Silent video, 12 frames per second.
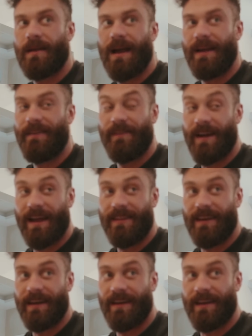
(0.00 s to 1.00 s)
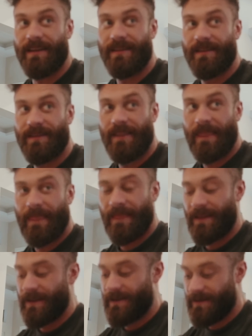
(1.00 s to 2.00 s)
I never had that yet. It's amazing,
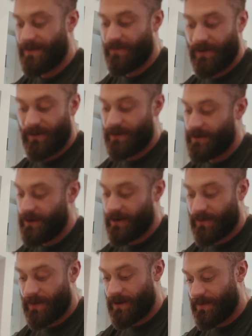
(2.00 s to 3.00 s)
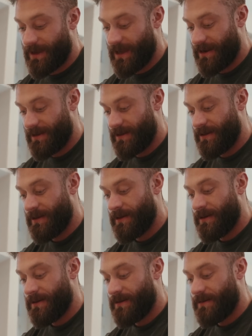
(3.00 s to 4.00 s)
it's great. If we were in New York, we could be getting it.
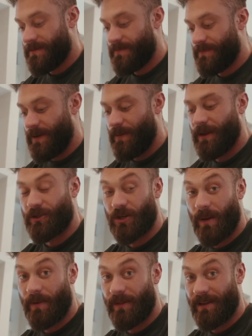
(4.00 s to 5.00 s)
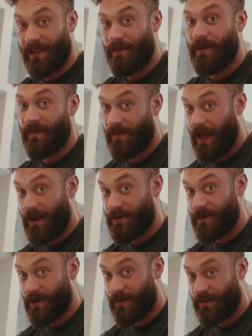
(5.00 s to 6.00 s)
Maybe I'll drop out the Olympia, fly to
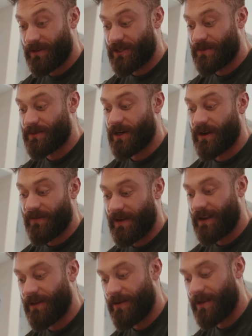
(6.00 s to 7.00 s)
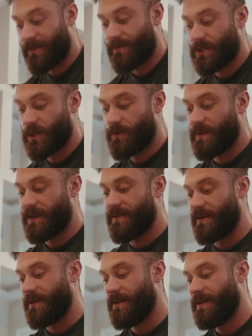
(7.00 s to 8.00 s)
New York for the Gymshark event and go get some Joe's
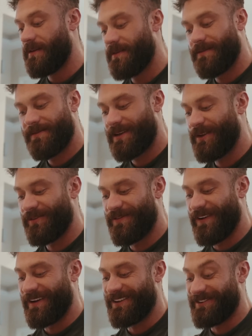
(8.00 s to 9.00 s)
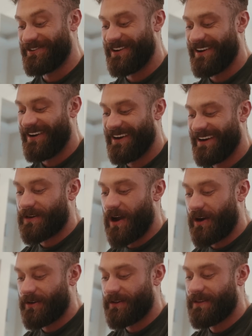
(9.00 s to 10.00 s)
Pizza. Sounds fucking great.
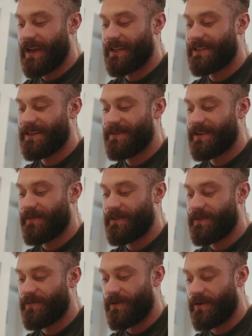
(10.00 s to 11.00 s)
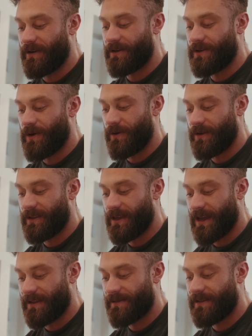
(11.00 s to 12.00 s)
Arnold, nineteen seventy-four, Dorian
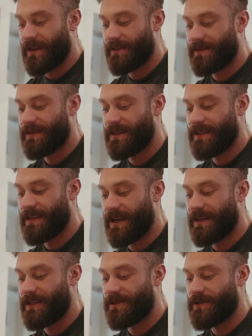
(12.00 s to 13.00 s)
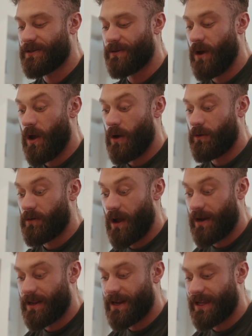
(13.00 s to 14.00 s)
Yates, nineteen ninety-two,
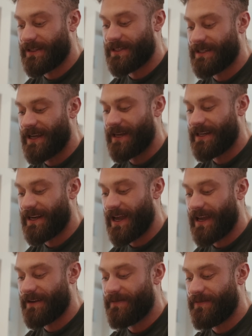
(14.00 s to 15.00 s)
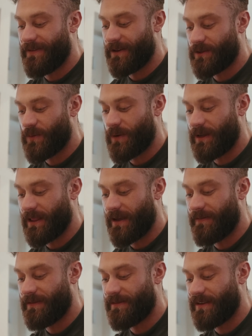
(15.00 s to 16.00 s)
Ronnie, nineteen ninety-nine, Phil, twenty
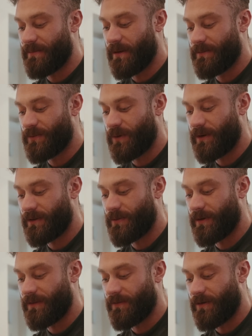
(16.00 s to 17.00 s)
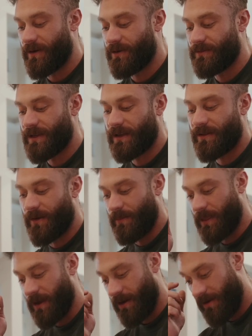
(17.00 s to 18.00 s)
eleven, C-Bum, twenty twenty-four, who takes home
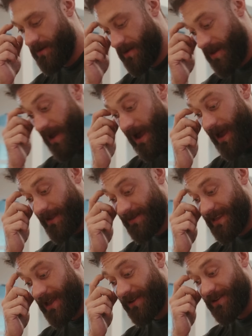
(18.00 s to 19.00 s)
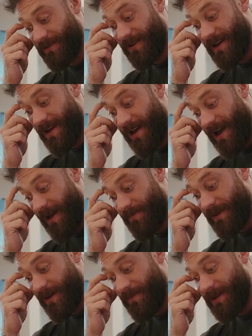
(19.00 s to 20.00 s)
the O. I'll tell you, I'm
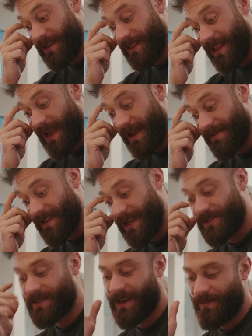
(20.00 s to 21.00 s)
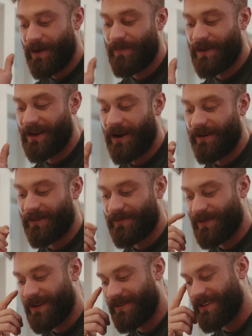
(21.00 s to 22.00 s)
coming in last. Actually, I might beat Arnold
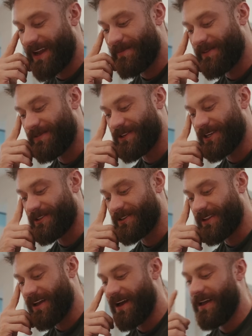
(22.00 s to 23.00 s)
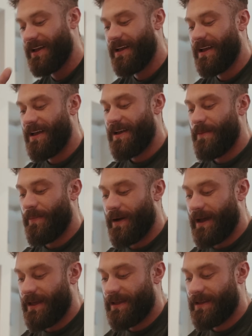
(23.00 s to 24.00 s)
because times have changed a lot.
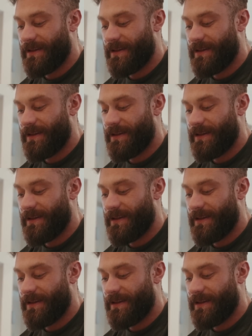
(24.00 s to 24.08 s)
But